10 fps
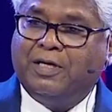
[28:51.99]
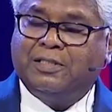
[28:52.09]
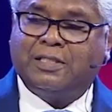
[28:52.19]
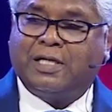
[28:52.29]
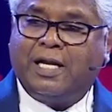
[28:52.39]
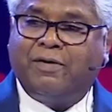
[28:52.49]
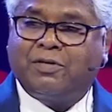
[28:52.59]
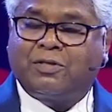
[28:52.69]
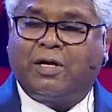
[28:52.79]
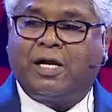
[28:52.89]
He says, I never
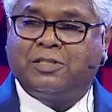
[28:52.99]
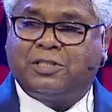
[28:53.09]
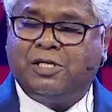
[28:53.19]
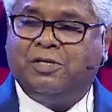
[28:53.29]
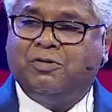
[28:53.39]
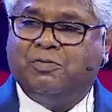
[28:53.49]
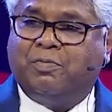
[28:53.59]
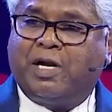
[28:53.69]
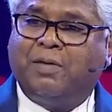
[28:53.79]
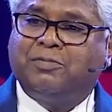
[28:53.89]
thought I'll see you,
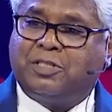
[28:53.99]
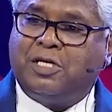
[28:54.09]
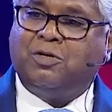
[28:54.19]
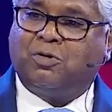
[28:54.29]
but I am seeing